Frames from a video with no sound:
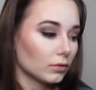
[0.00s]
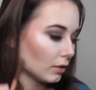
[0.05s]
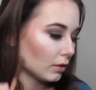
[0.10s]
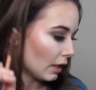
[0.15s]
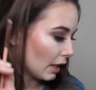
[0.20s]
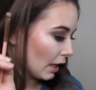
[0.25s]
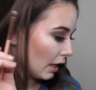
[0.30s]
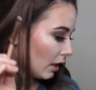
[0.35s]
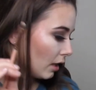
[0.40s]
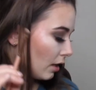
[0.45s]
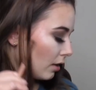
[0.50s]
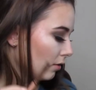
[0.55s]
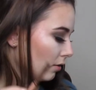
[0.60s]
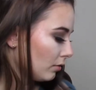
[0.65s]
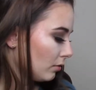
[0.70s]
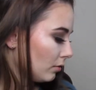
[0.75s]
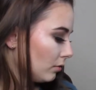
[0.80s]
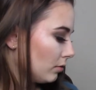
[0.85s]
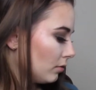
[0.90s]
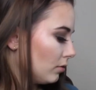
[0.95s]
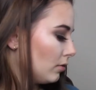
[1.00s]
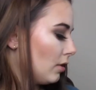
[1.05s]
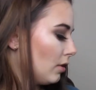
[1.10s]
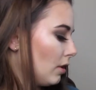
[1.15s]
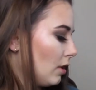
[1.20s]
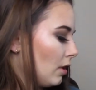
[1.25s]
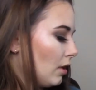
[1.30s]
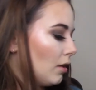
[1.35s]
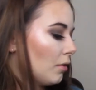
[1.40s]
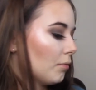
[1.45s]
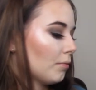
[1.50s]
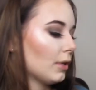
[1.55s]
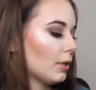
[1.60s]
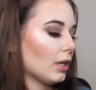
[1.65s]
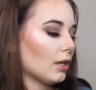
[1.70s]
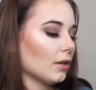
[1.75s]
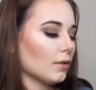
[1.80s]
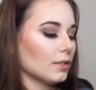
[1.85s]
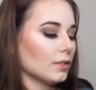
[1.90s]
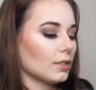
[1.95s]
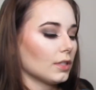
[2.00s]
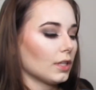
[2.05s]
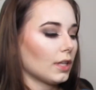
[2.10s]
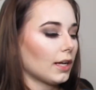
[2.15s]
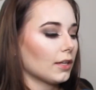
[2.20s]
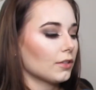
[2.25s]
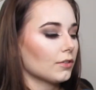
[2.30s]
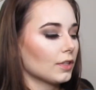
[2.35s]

Then I'm gonna go into that